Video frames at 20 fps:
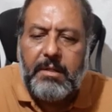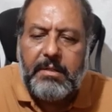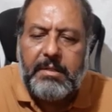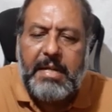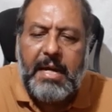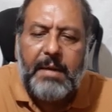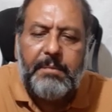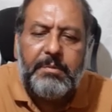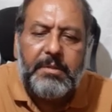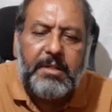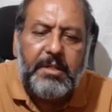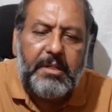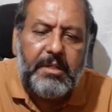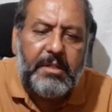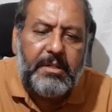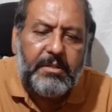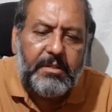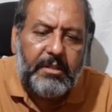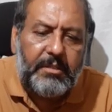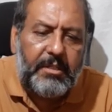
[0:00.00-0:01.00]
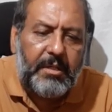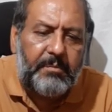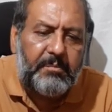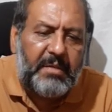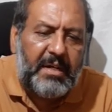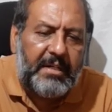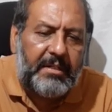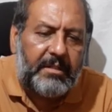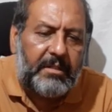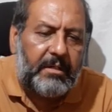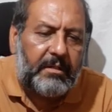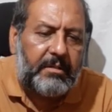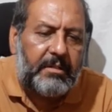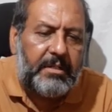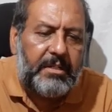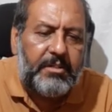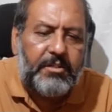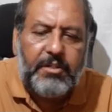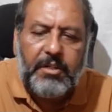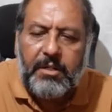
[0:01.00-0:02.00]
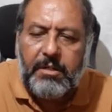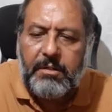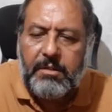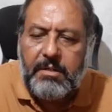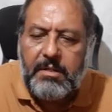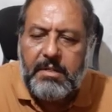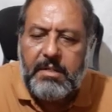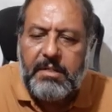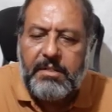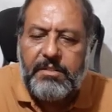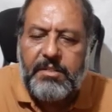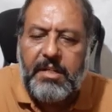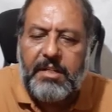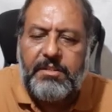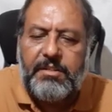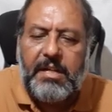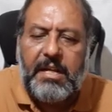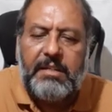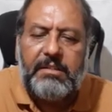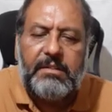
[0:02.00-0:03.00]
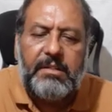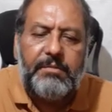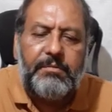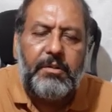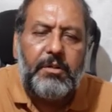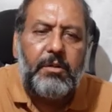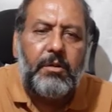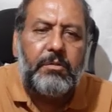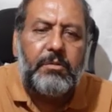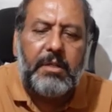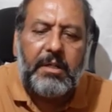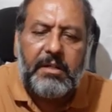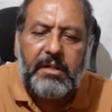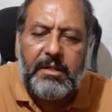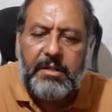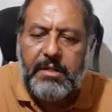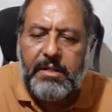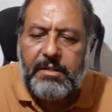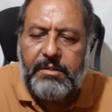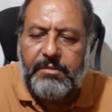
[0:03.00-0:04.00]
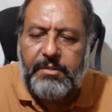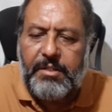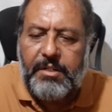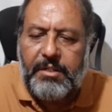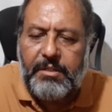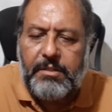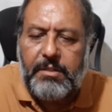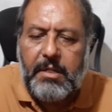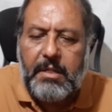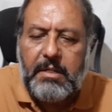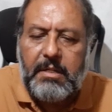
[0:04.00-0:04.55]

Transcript: diabetes, other medical conditions such as liver or the kidney disease,